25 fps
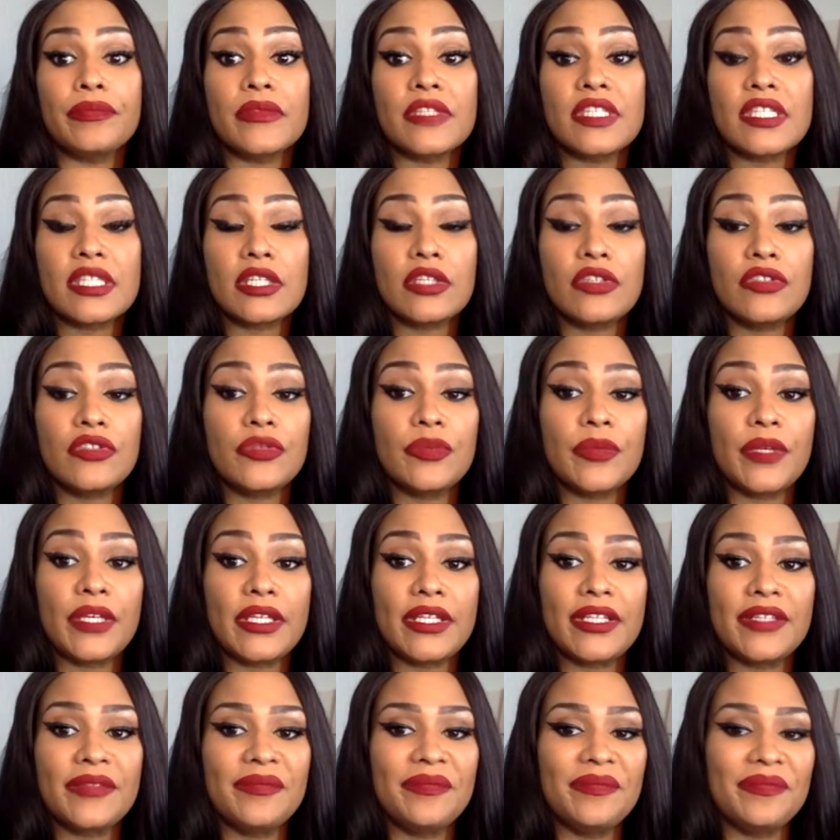Excuse
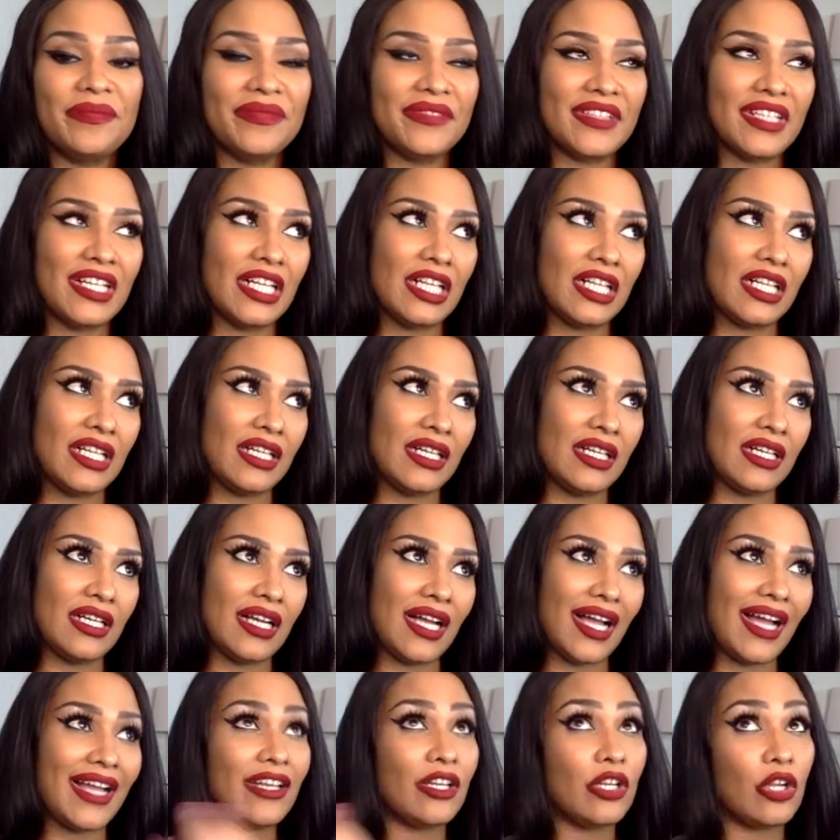me.
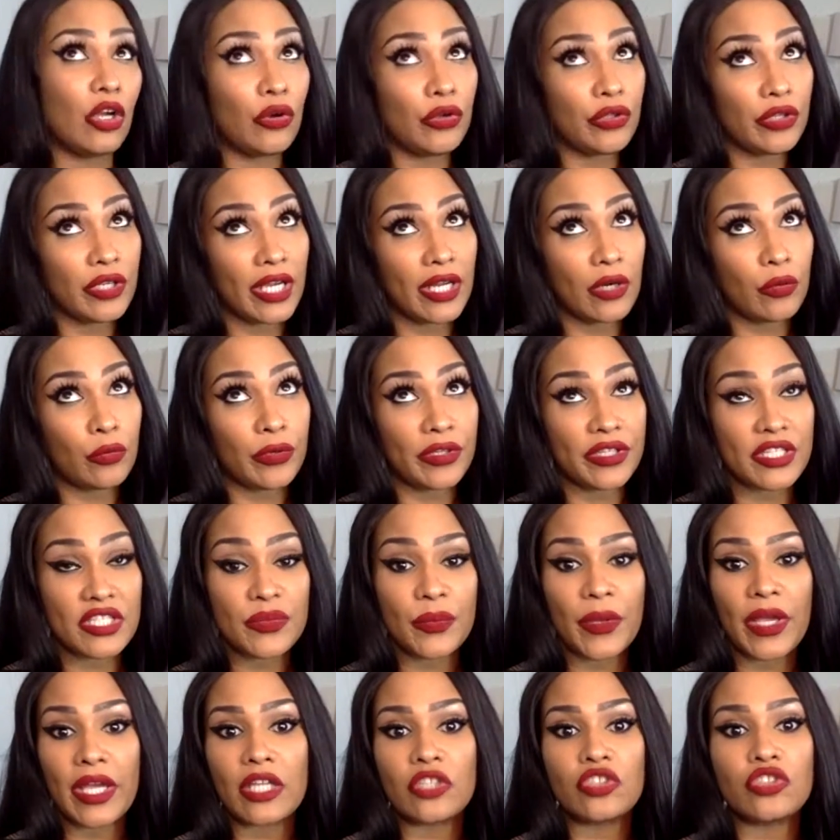I know you got to run this
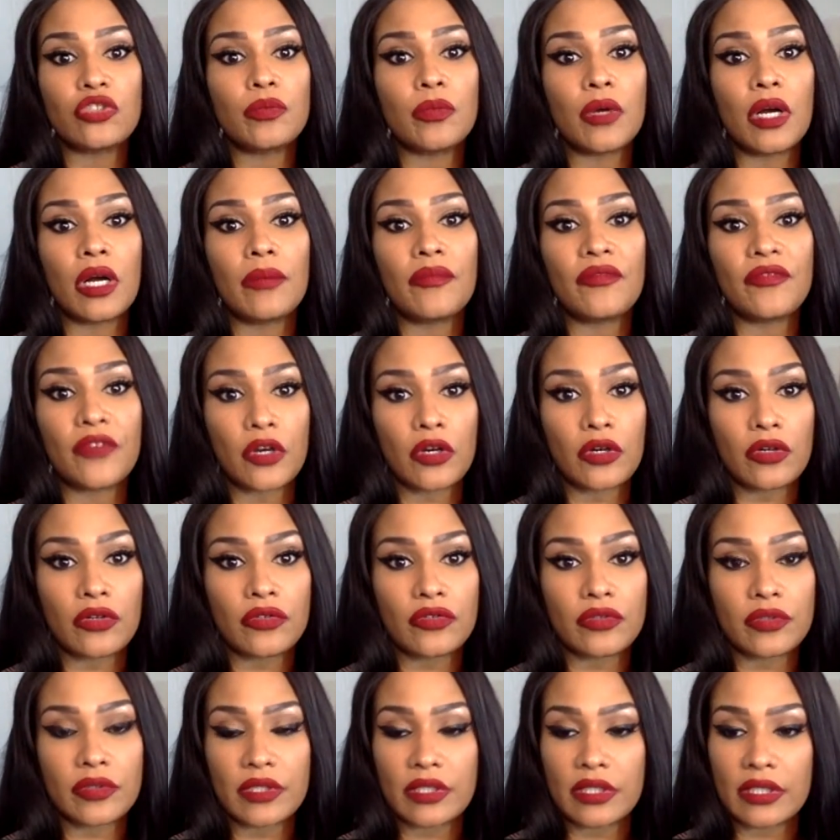past your mom
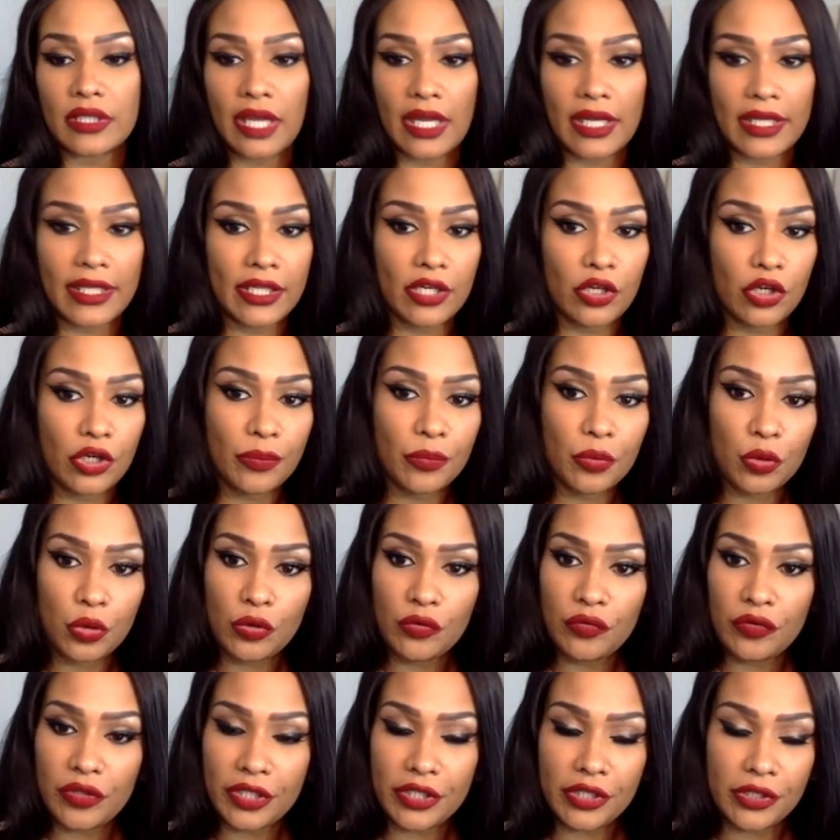first. Got to get her
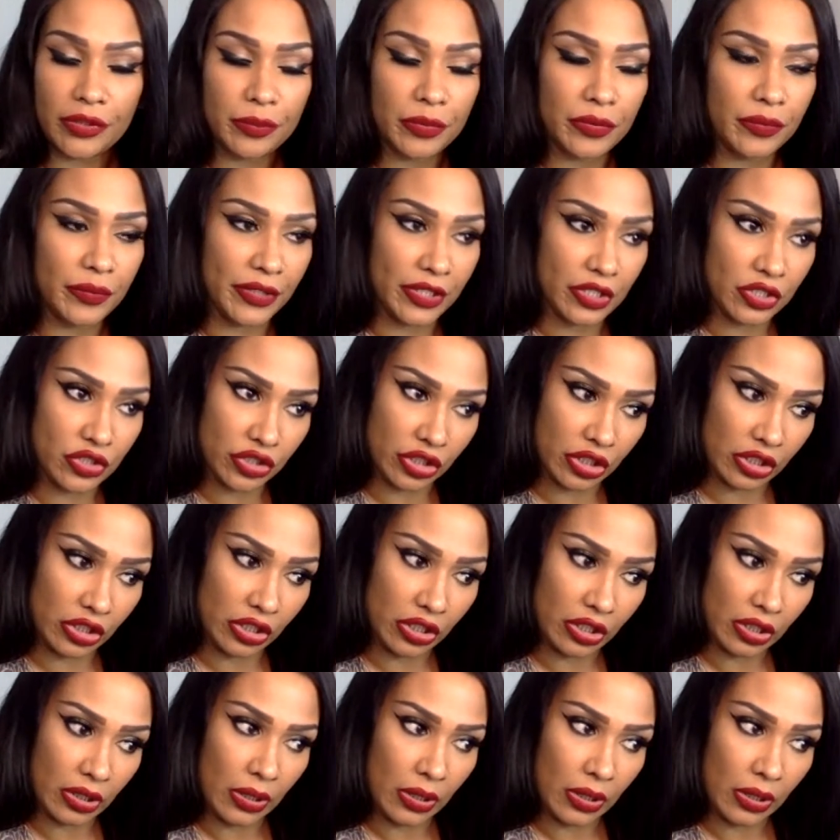approval and her permission.